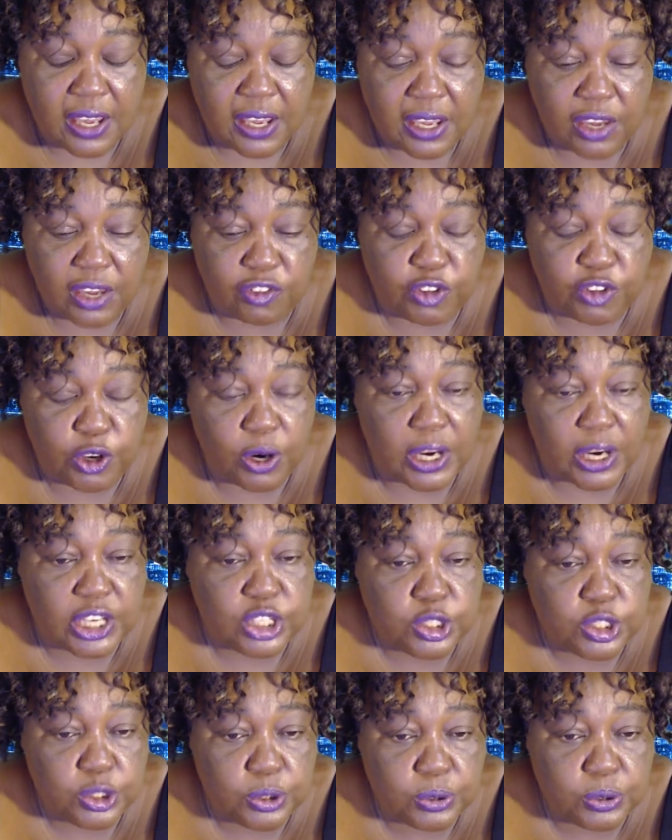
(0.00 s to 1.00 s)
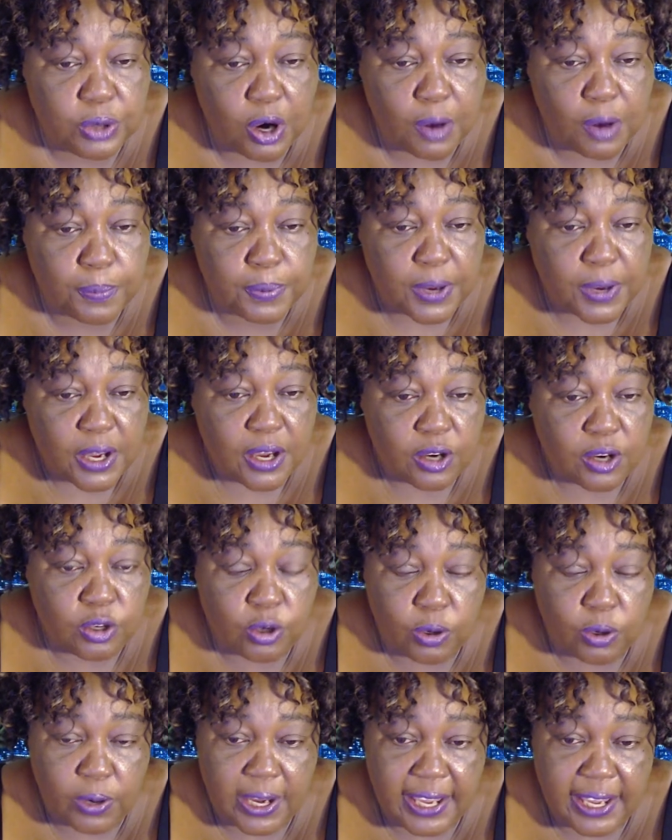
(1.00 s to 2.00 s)
If you're in Europe,
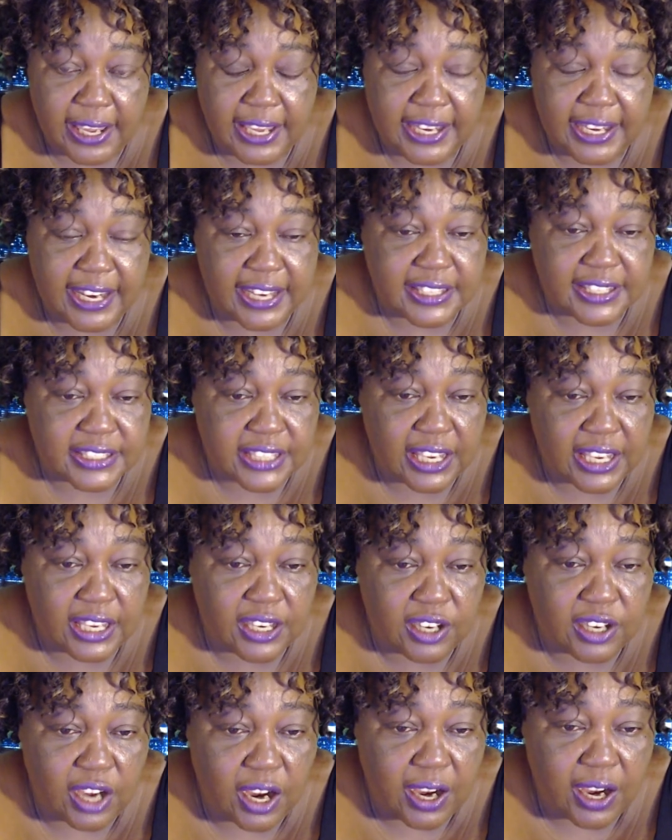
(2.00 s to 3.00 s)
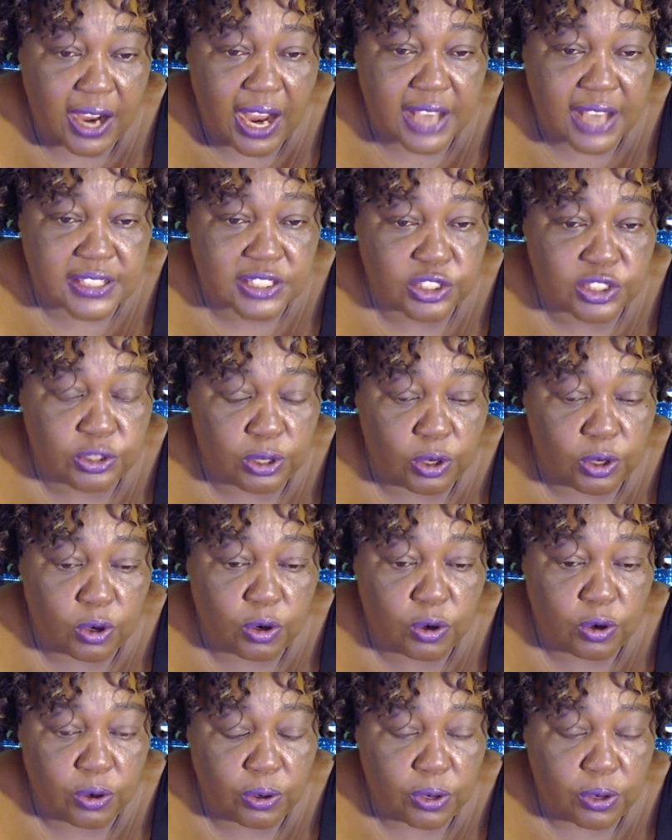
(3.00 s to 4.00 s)
go ahead and take uh, ask your
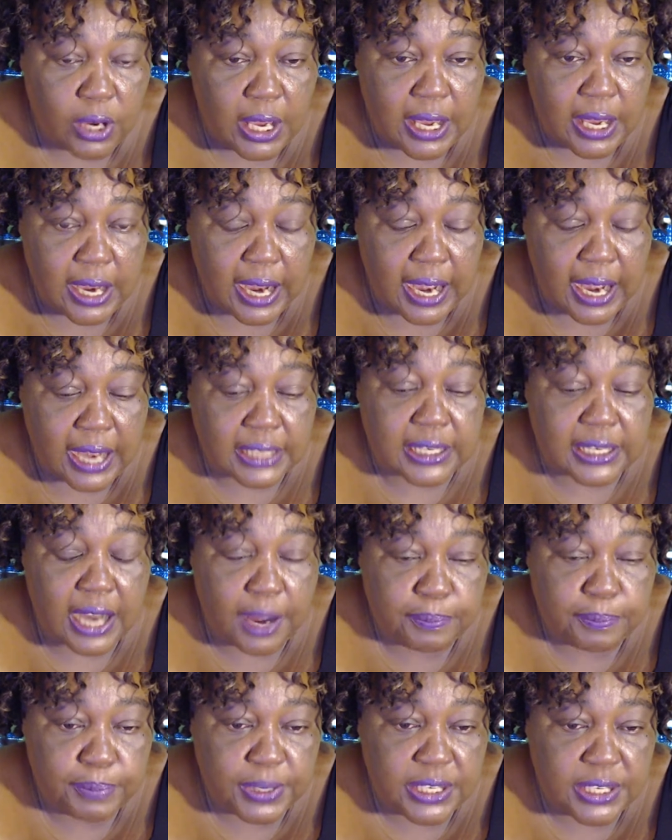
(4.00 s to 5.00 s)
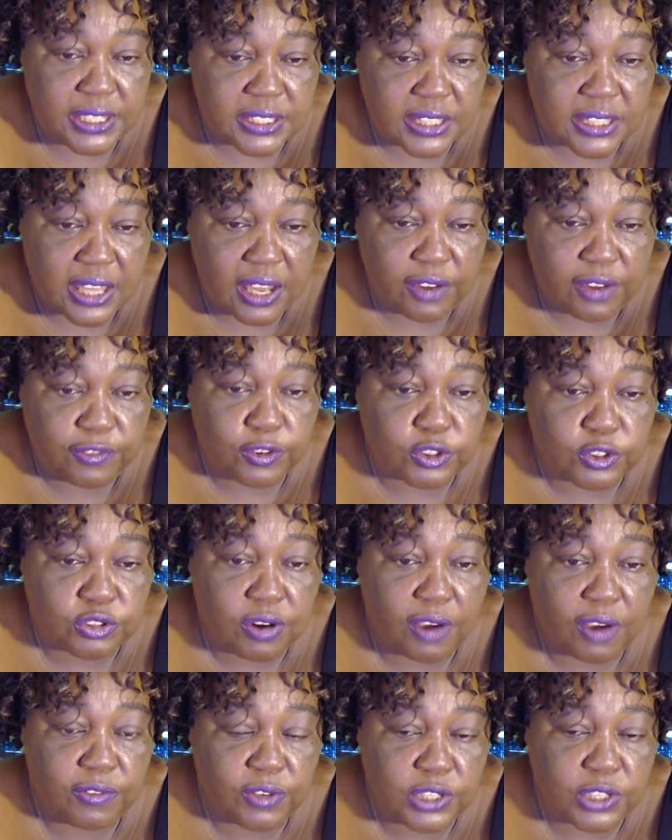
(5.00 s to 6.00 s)
local uh, companies there for
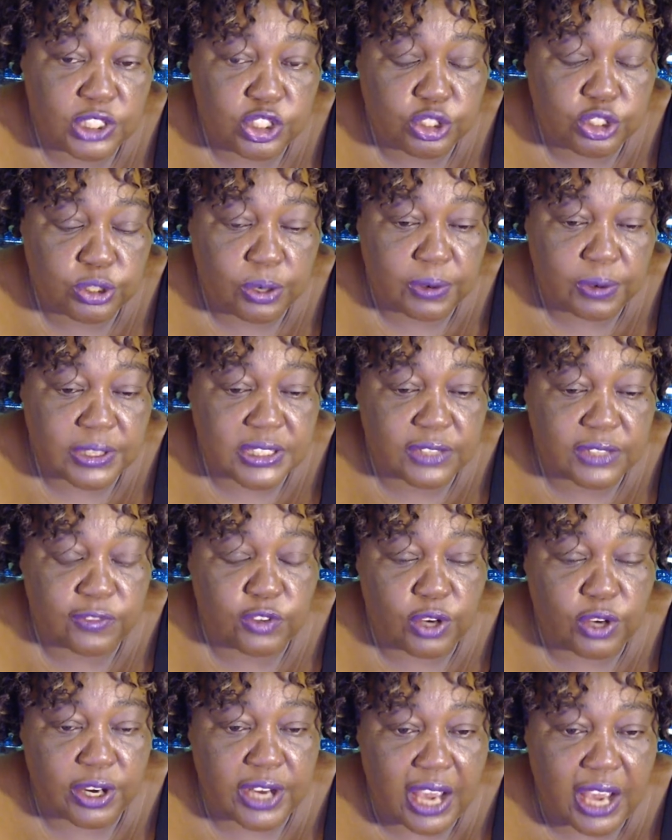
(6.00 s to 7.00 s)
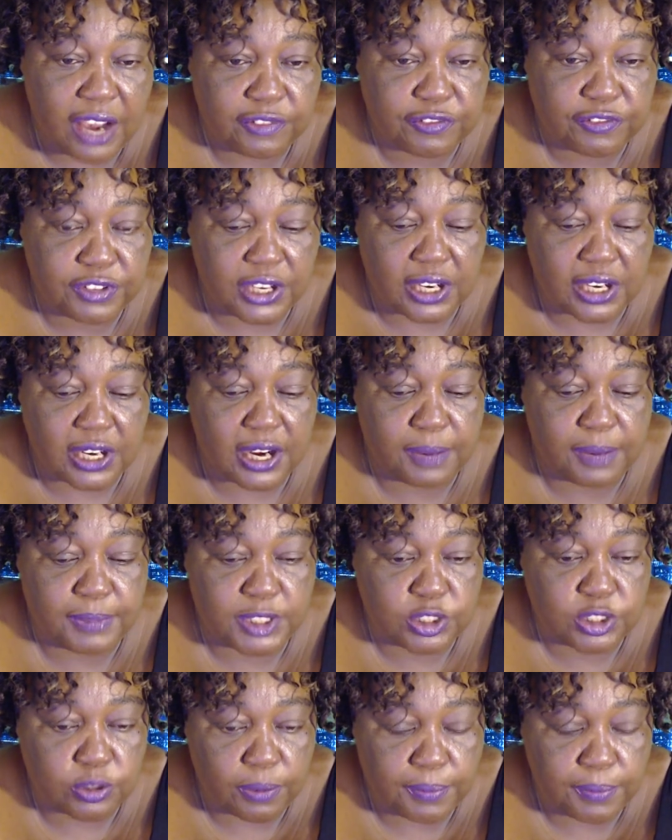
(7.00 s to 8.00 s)
travel insurance. If you're in Africa coming
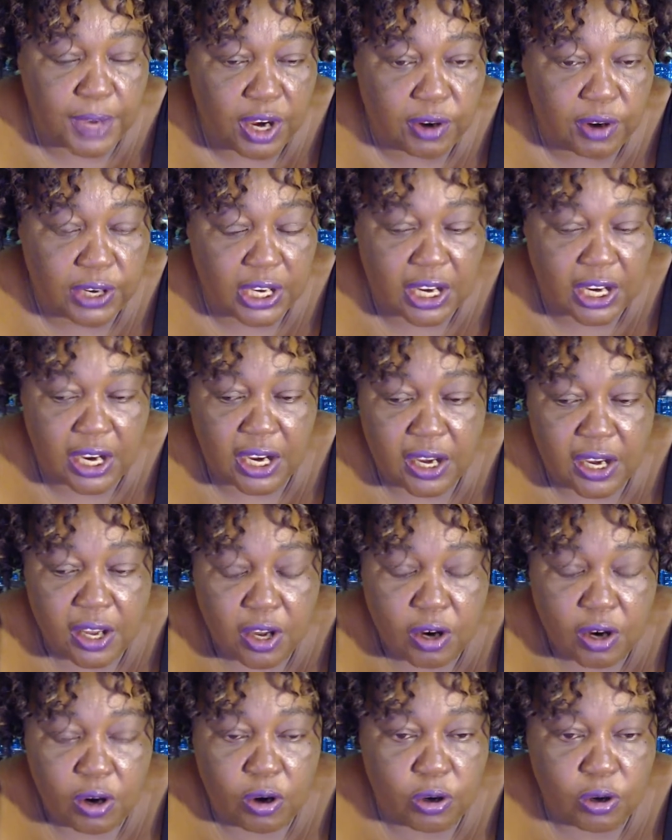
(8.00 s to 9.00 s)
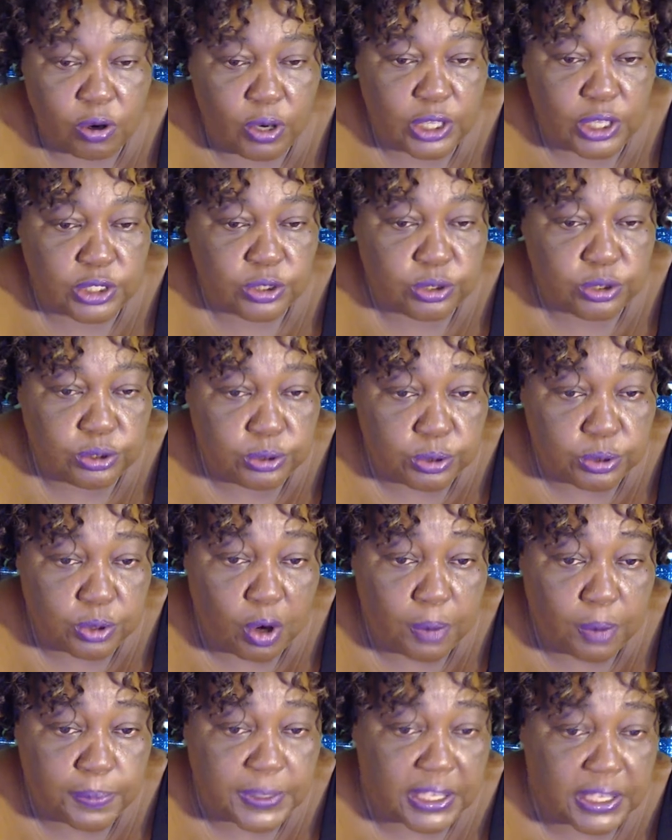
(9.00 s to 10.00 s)
to America or going to
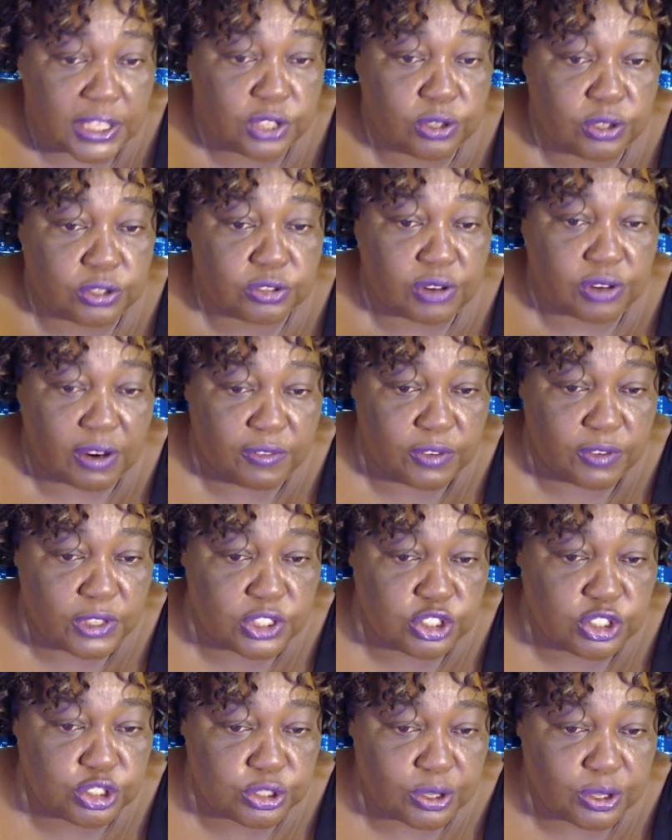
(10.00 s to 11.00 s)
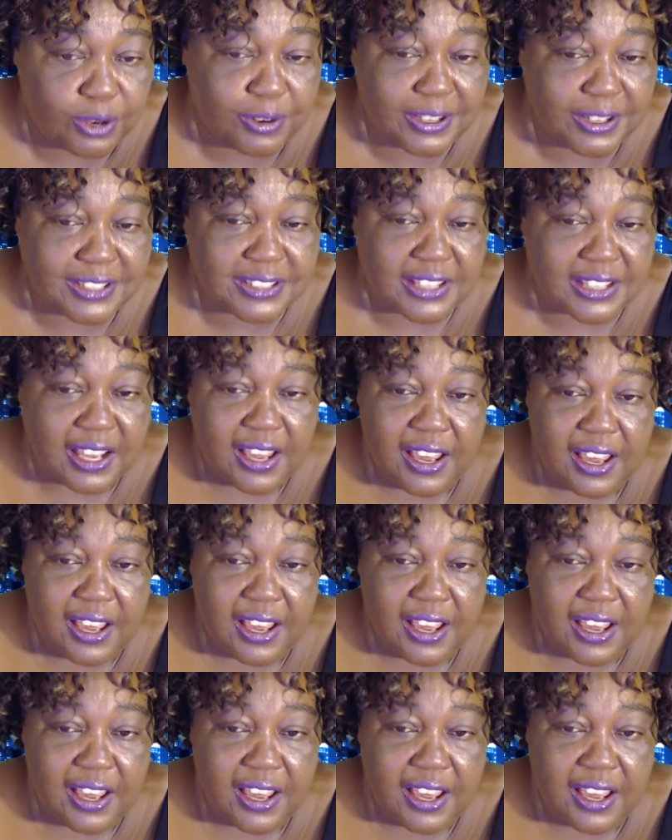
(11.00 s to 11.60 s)
Europe, take your travel insurance.